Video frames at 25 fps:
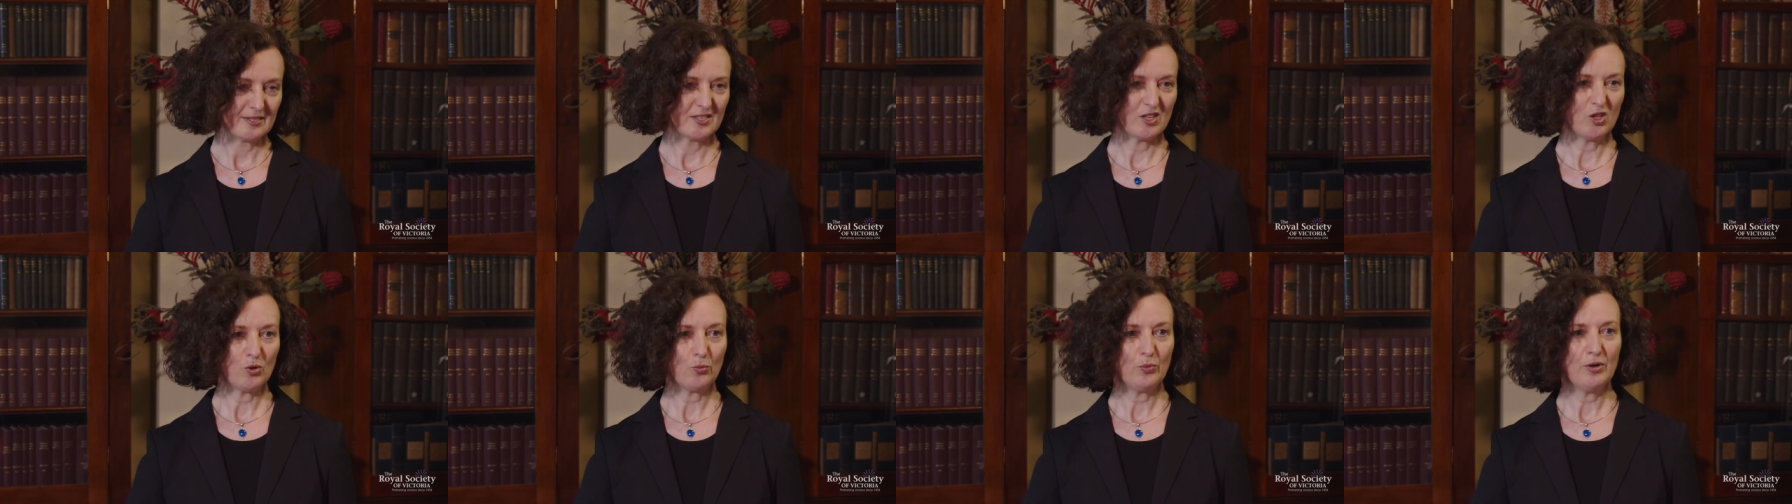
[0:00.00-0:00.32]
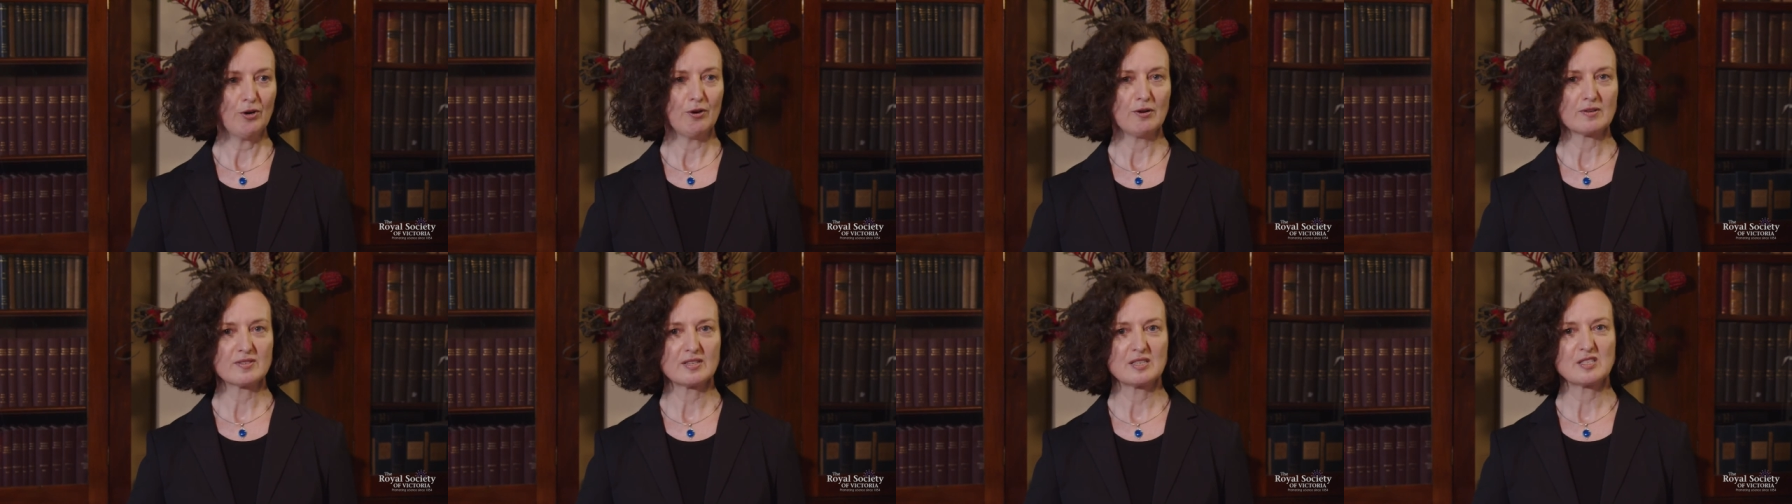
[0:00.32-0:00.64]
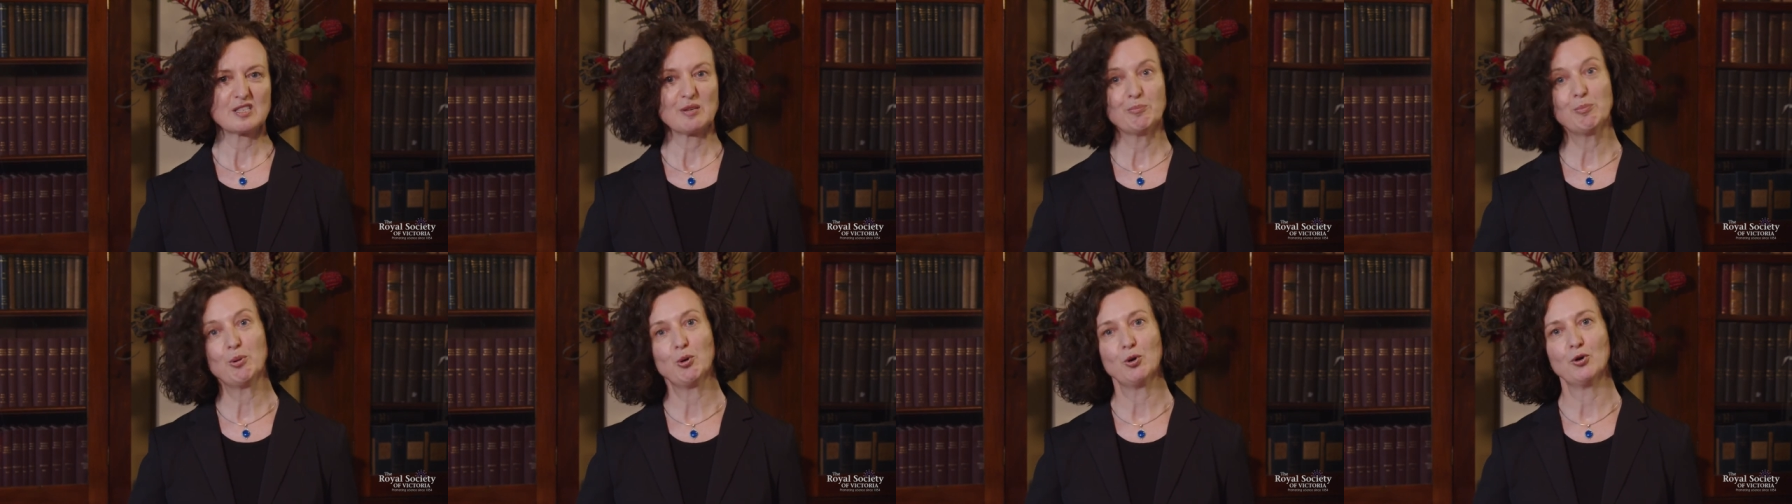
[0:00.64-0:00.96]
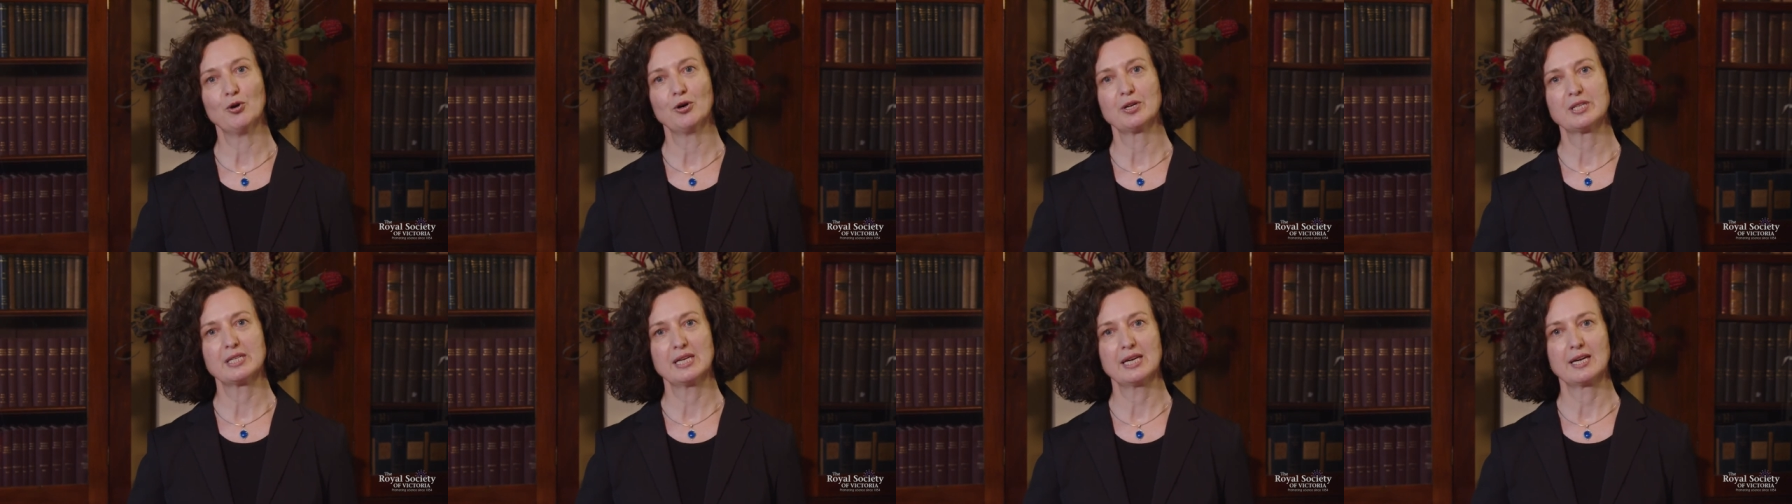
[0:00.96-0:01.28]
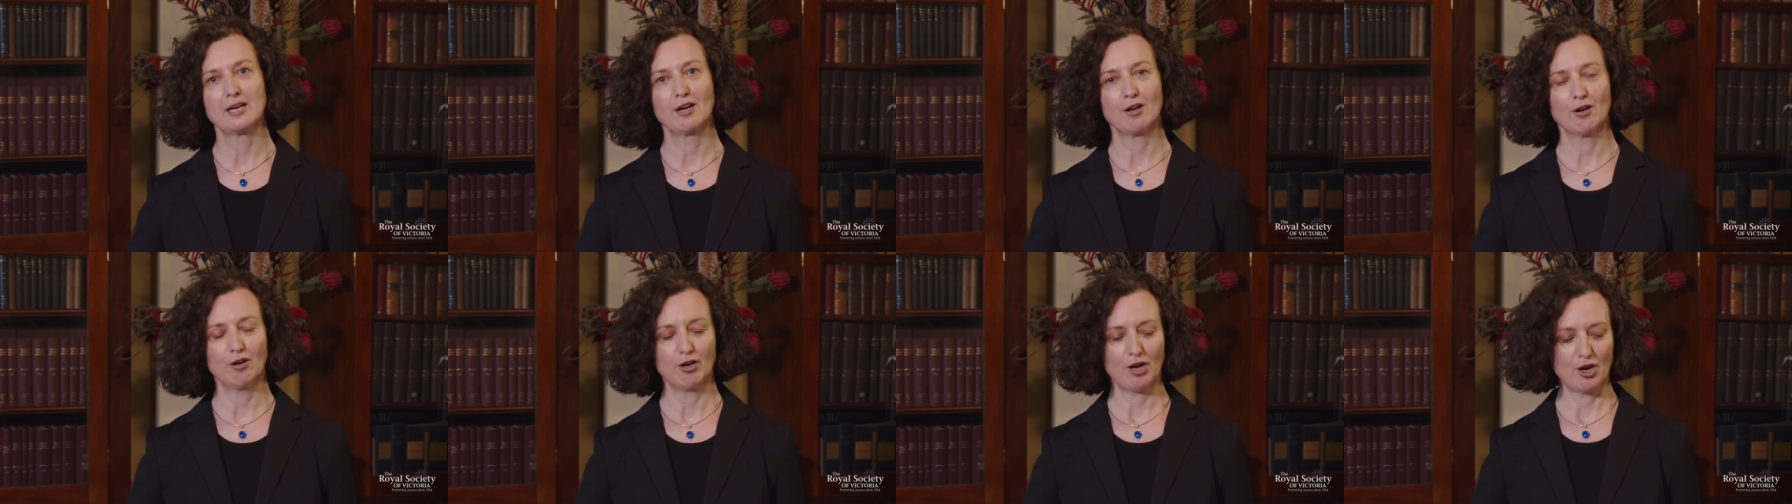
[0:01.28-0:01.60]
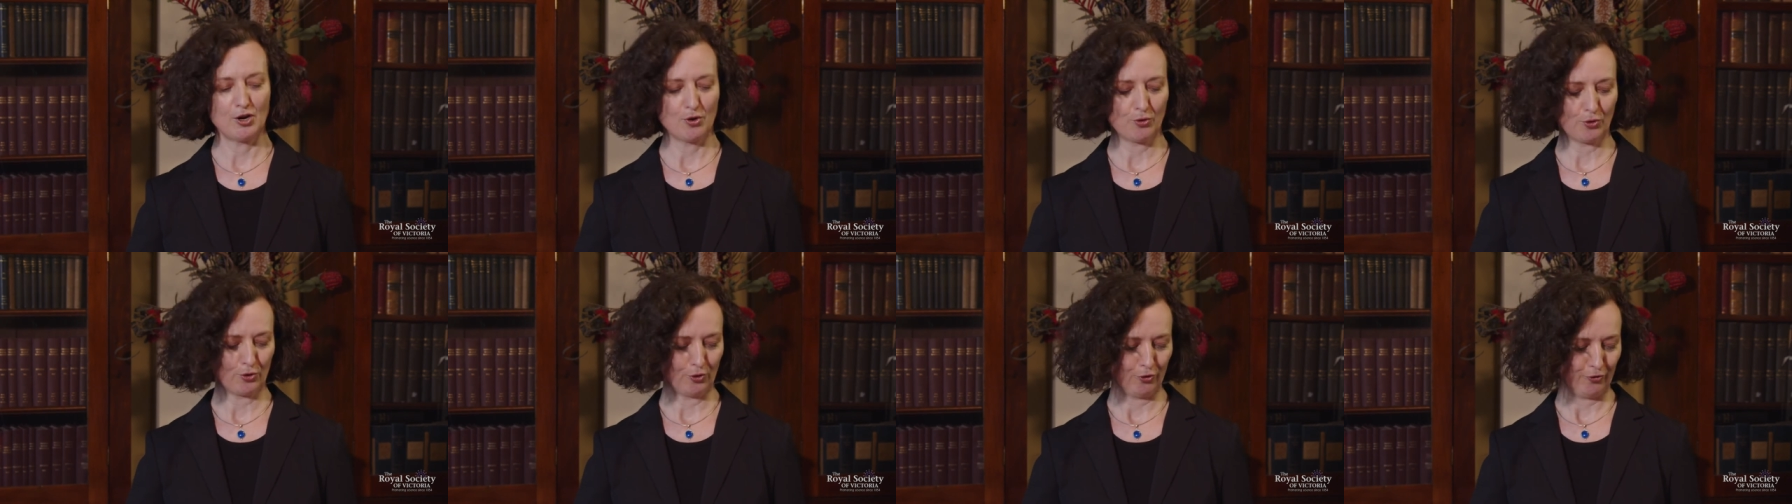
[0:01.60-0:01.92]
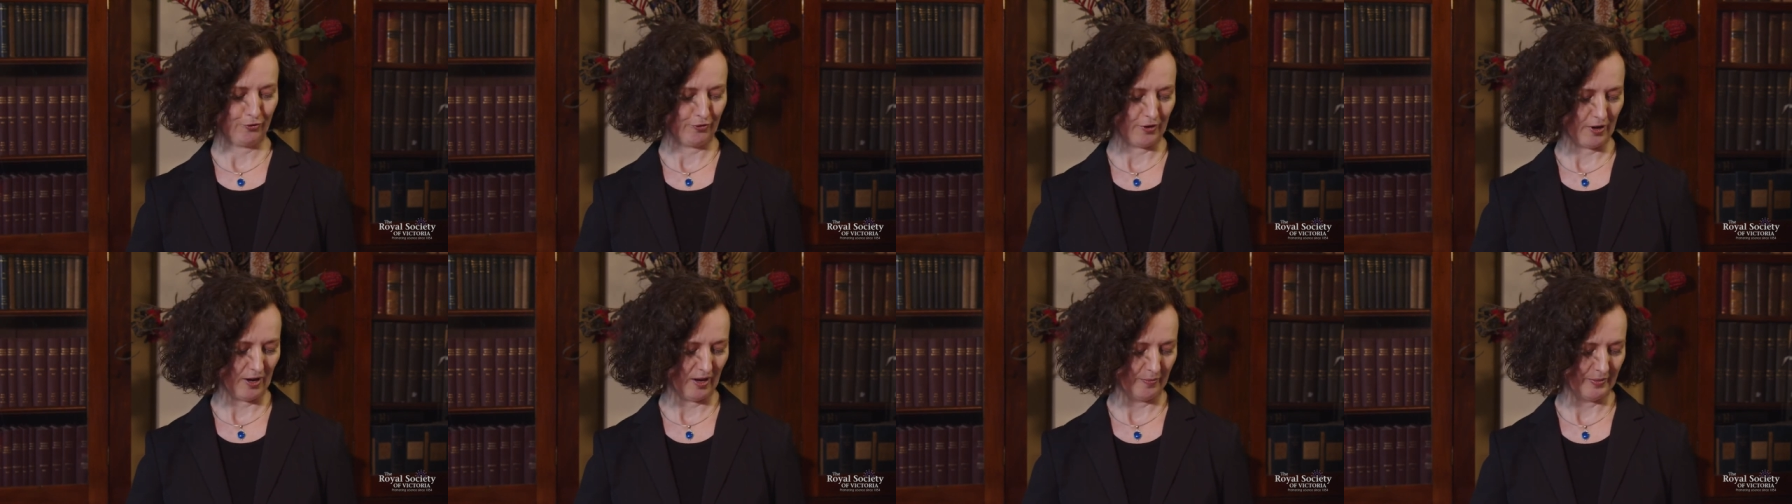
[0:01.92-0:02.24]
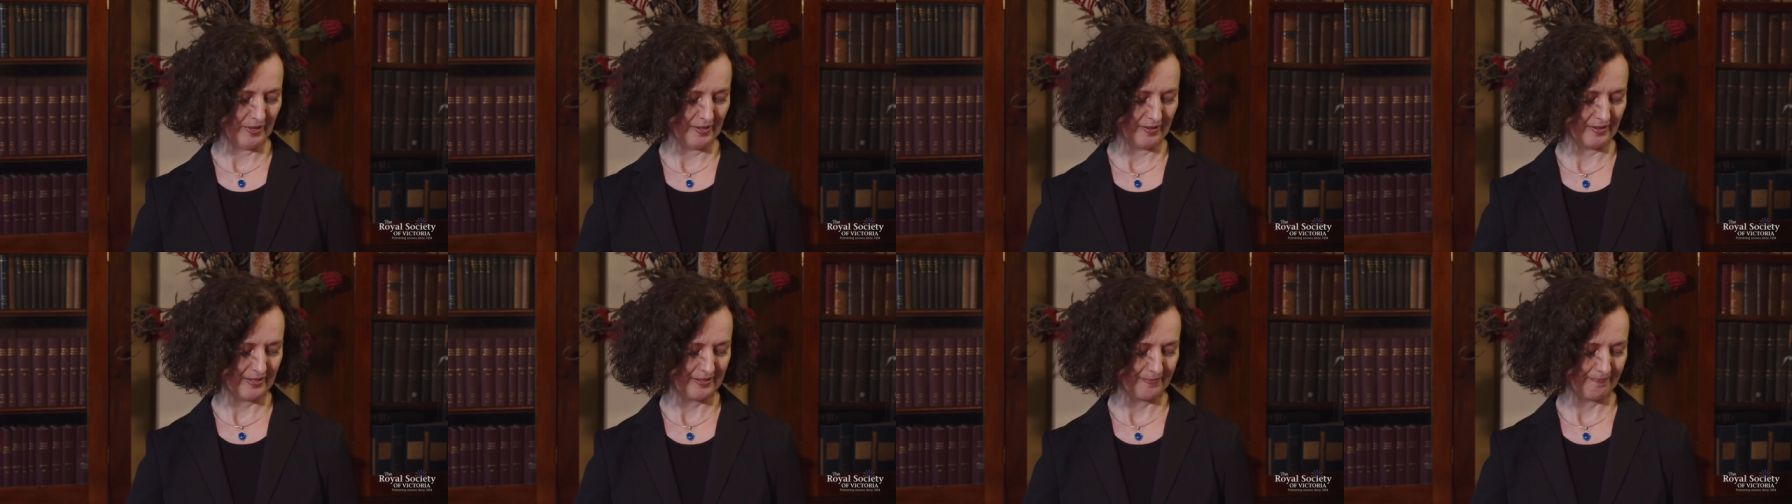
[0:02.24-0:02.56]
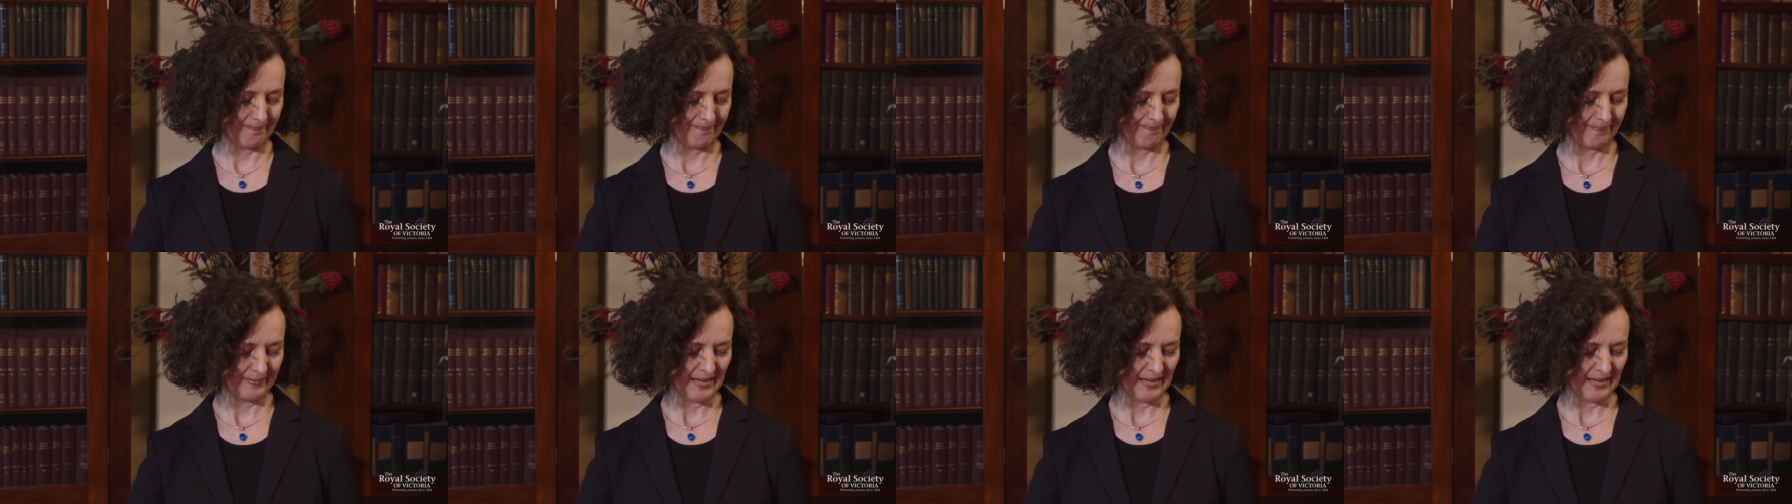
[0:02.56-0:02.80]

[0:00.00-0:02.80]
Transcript: so that we're also supporting local farmers,